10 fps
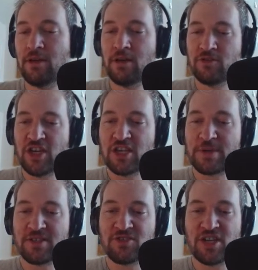Change my
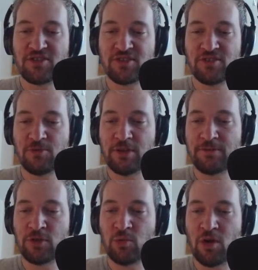suggestion to
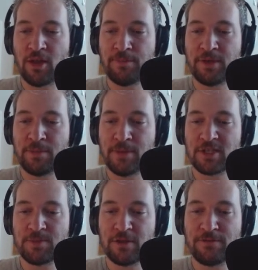whatever you want, but it
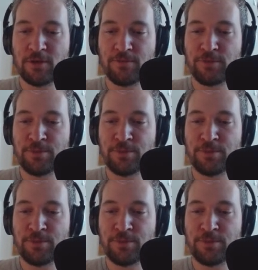must be a film from